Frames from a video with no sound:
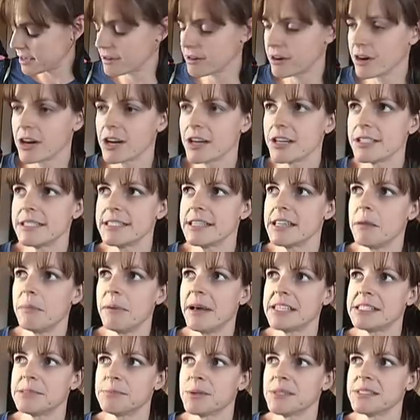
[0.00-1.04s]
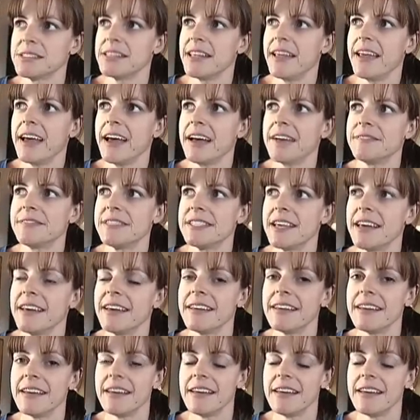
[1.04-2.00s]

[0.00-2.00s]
the cards and the passports they have to